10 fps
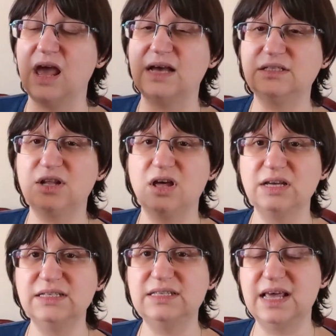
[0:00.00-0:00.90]
As long
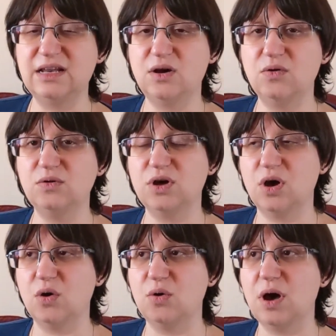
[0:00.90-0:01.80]
as they don't
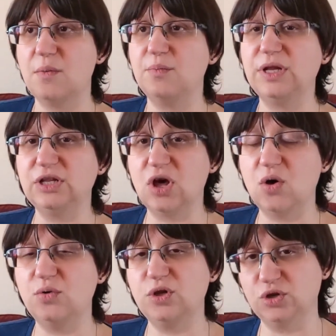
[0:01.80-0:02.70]
go
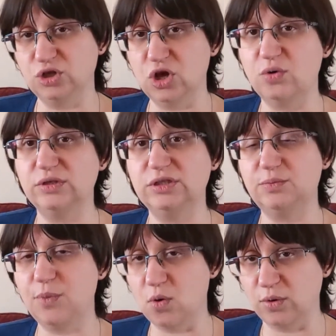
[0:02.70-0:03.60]
below your
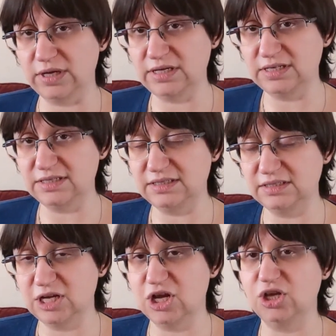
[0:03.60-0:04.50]
lowest point,
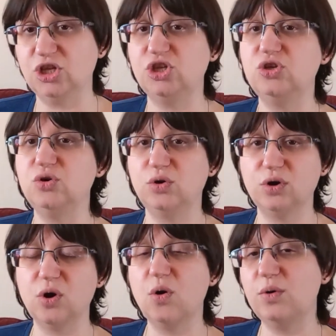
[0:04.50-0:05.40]

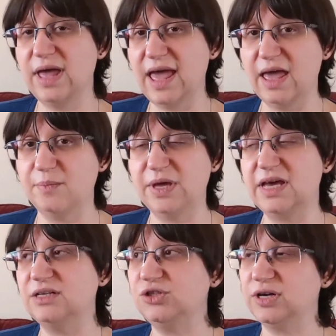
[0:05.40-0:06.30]
you're okay,
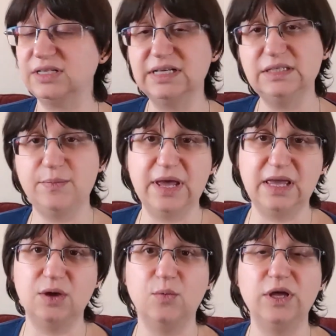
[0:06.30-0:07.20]
because you're at least
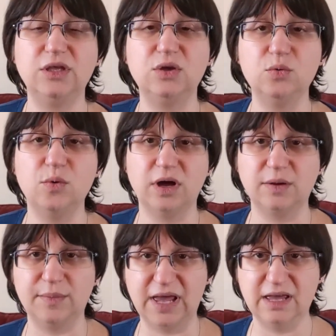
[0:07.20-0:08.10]
making what you want
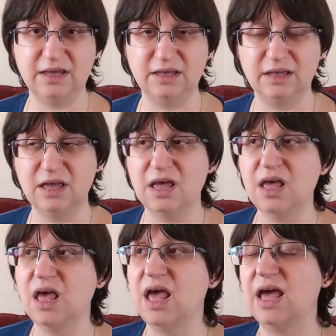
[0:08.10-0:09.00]
to make.
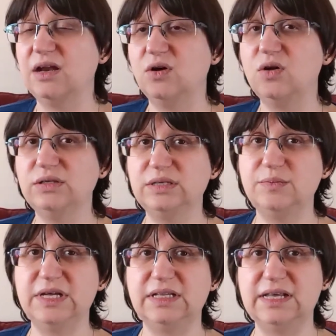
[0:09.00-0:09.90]
And
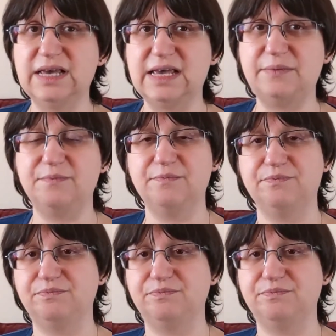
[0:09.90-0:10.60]
ultimately,